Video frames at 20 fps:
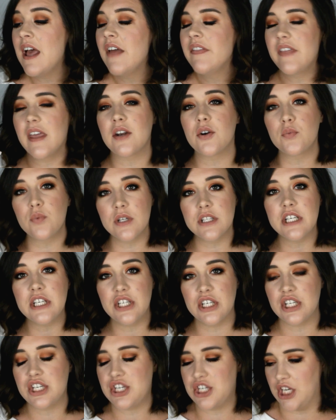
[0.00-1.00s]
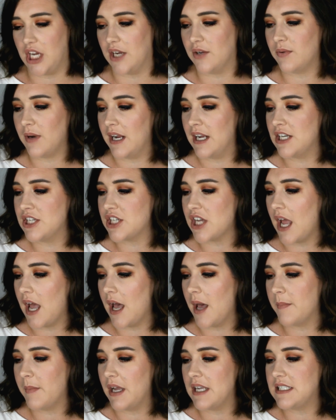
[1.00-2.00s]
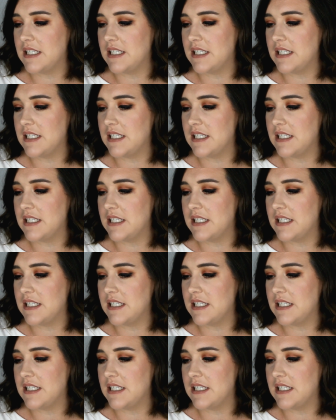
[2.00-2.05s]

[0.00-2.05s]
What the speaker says: They had a really good shade range. I